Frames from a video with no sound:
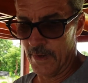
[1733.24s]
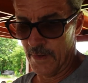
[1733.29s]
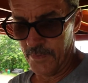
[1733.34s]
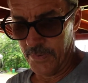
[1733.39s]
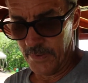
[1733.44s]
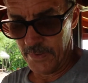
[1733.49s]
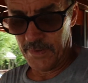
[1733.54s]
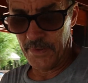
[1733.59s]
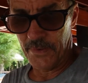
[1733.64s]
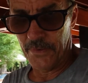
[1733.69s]

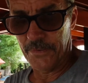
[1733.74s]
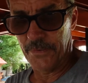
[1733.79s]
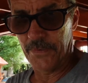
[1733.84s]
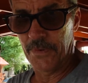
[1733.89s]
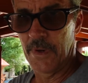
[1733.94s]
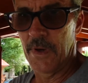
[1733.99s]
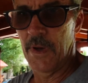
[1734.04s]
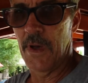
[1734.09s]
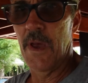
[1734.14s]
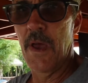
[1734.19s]
Putting those
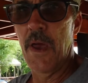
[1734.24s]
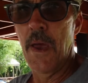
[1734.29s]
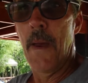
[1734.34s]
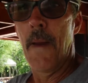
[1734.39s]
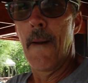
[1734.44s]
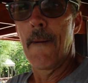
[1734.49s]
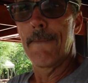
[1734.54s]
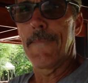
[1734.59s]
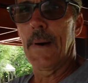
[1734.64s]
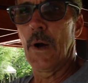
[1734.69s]

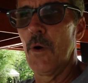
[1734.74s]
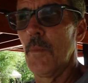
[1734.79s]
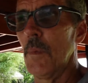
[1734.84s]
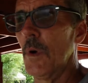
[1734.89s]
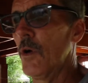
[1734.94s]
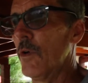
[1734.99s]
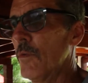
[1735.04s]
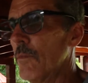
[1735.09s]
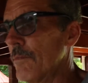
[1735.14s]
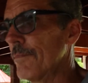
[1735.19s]
boom
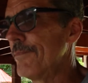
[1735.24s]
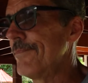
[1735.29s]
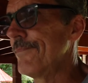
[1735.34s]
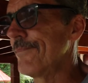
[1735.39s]
boom.